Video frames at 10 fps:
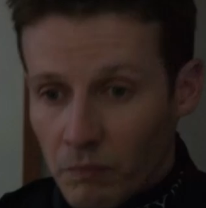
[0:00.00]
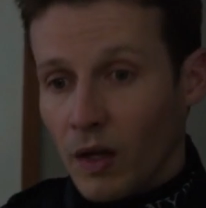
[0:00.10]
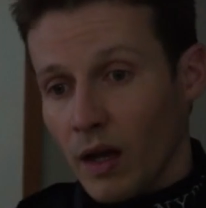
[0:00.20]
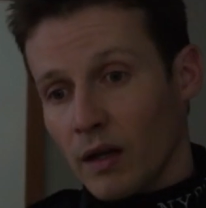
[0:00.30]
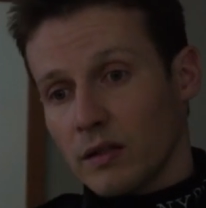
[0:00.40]

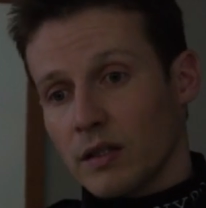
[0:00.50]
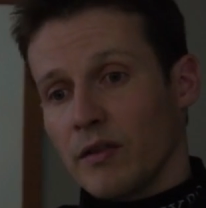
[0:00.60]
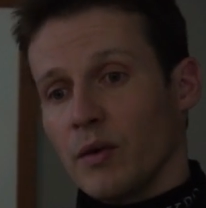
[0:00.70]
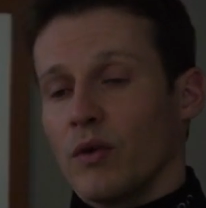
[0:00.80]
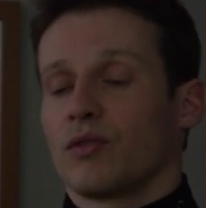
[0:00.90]
I had a
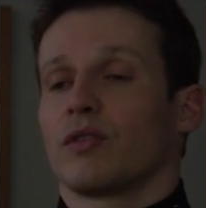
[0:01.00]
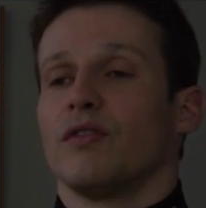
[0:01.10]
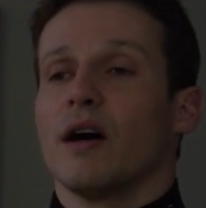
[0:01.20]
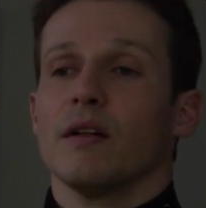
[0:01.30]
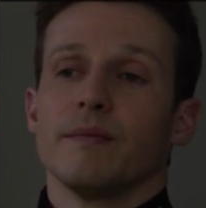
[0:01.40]
71
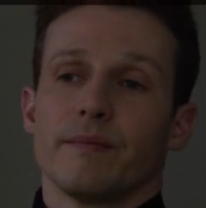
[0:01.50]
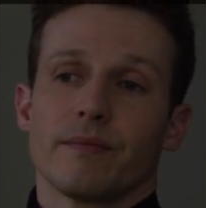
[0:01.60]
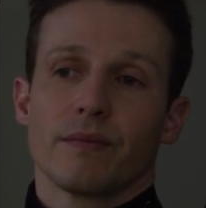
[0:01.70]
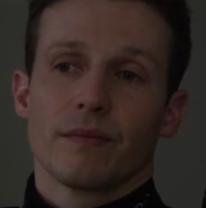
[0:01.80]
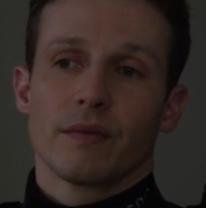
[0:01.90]
Chevelle.
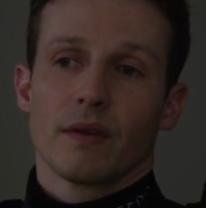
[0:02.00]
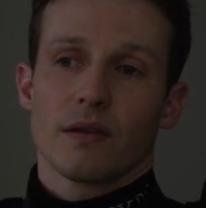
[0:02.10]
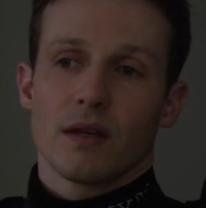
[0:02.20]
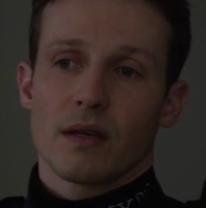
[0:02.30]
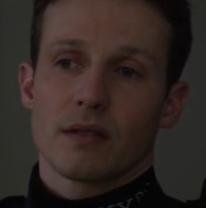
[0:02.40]

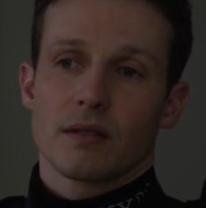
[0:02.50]
SS.